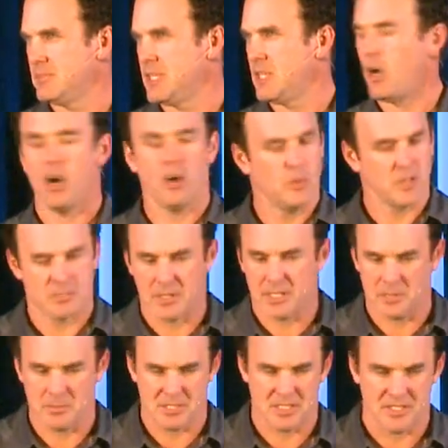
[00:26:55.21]
It always
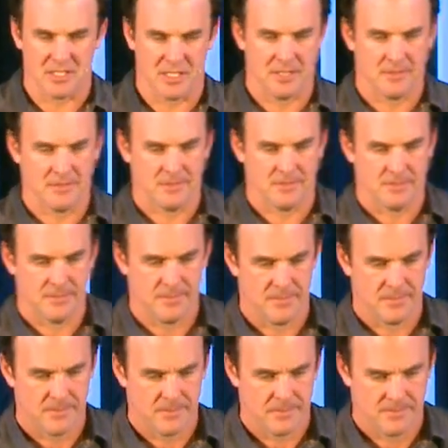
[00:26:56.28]
becomes easy.
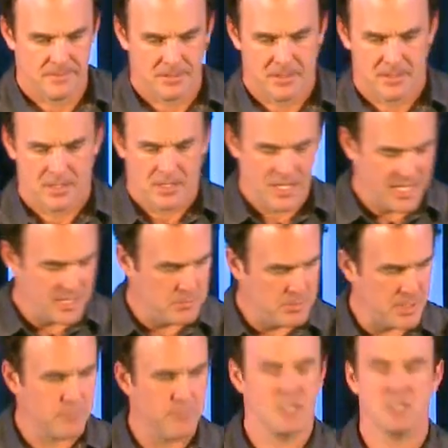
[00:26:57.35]
He had a
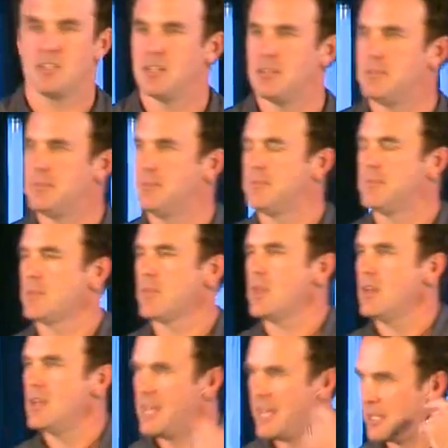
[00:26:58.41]
big vision,
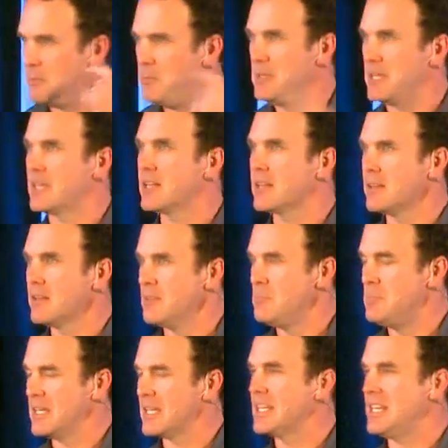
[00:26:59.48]
he had a big,
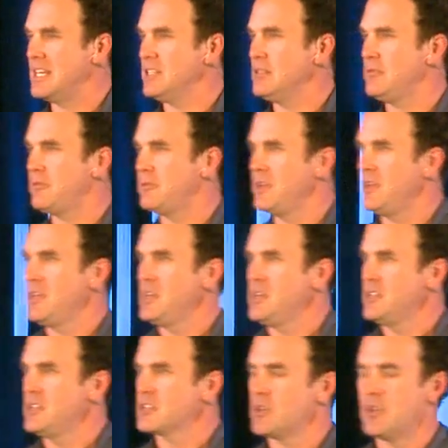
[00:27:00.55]
big give
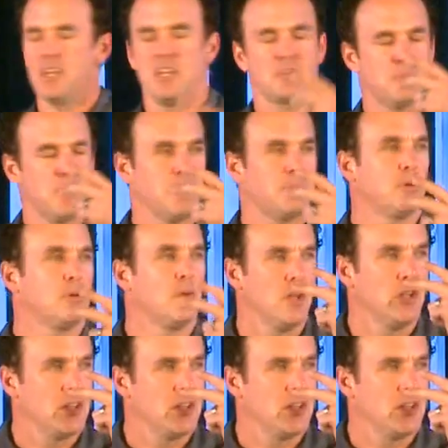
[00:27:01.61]
so that his people,